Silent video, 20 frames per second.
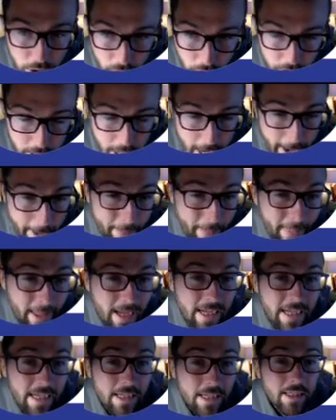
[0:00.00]
look at.
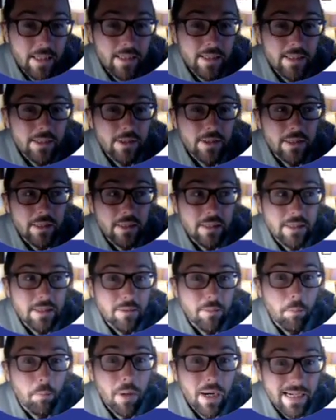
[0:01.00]

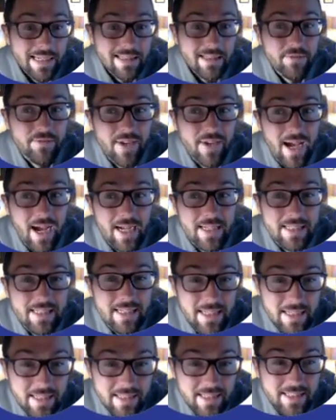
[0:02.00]
But the fact
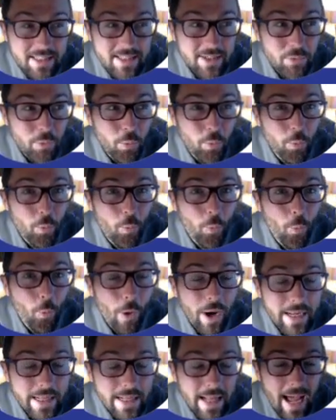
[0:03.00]
is,
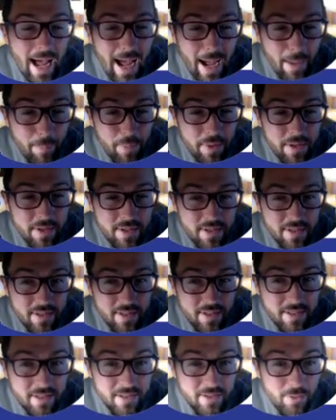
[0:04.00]
when it
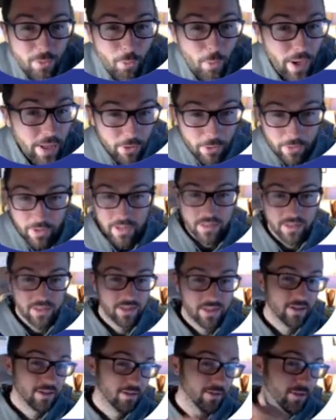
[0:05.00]
happens, whether
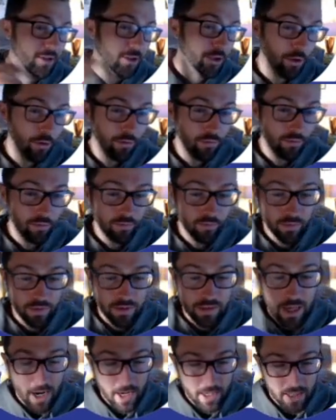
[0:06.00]
it's
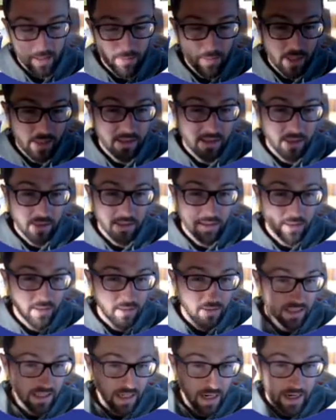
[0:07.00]
documented
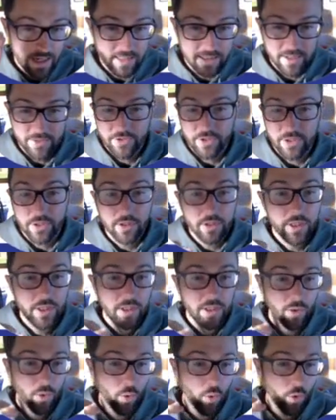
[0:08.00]

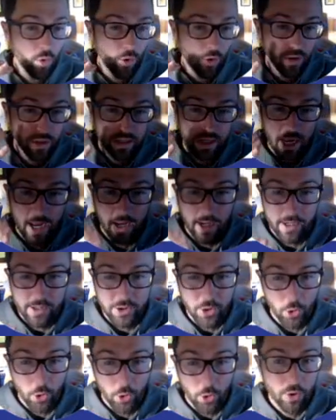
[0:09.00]
scientifically or it's
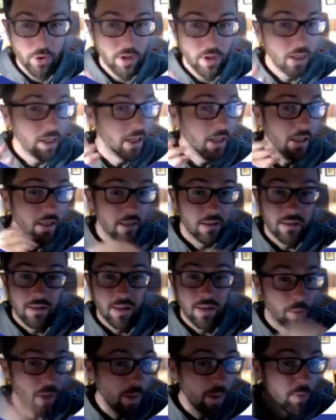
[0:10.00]
anecdotal, the
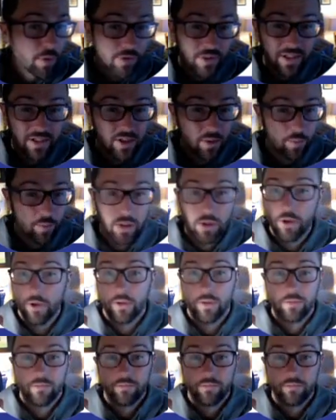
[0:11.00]
people disappear.